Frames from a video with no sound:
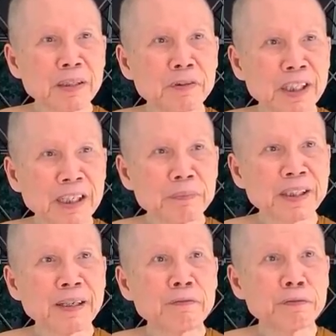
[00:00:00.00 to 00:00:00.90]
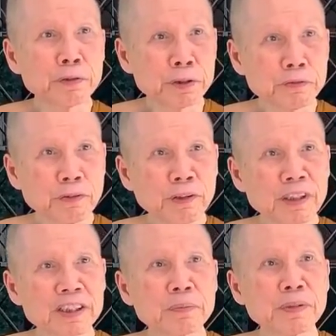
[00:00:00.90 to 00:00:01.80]
can become food for
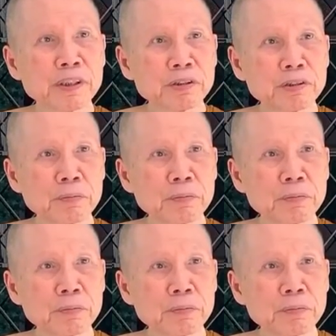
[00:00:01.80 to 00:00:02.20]
the spiritual